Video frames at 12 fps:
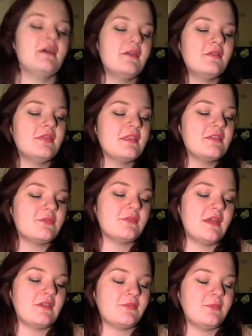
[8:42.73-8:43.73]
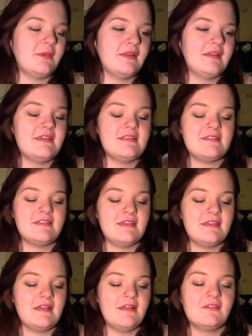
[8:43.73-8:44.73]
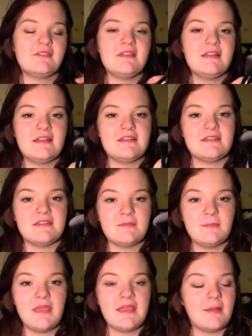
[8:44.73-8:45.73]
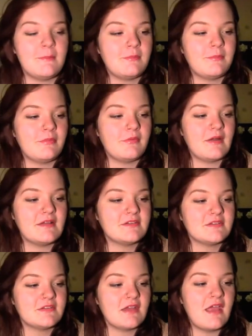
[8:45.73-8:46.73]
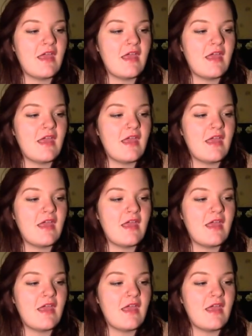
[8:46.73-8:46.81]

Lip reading: So this next one is the Lottie London makeup brush.